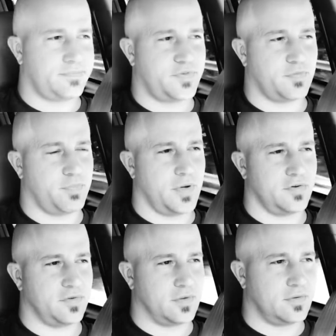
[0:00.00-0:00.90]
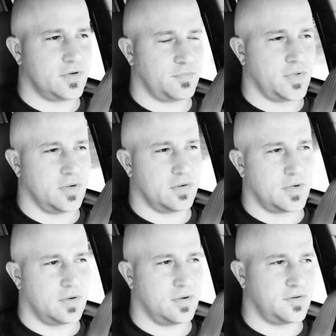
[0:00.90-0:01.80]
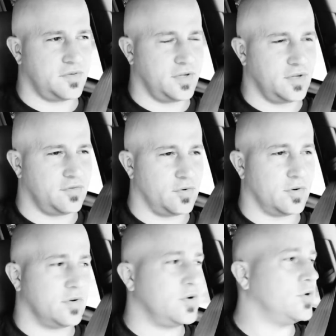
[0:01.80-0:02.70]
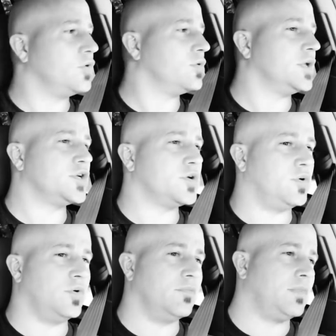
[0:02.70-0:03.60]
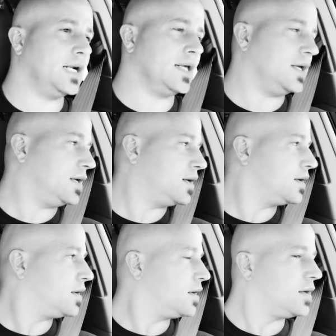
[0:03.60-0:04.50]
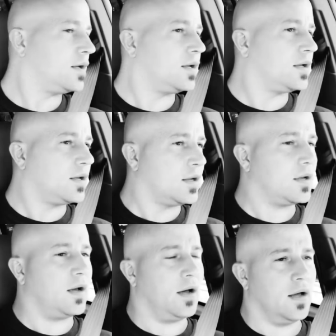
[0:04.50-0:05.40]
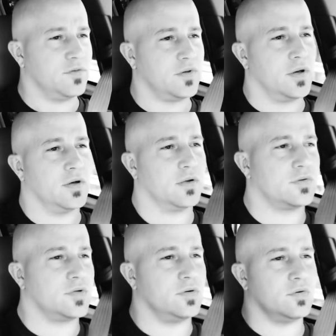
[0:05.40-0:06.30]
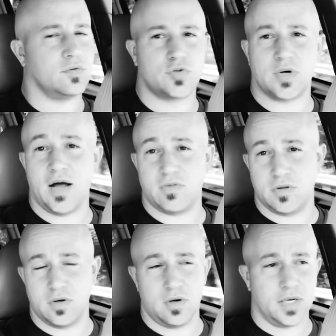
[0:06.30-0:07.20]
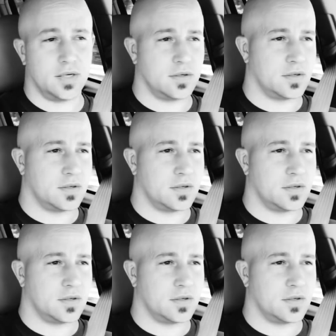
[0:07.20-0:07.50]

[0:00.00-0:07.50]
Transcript: supposed cryptocurrencies or new digital money is going to travel on.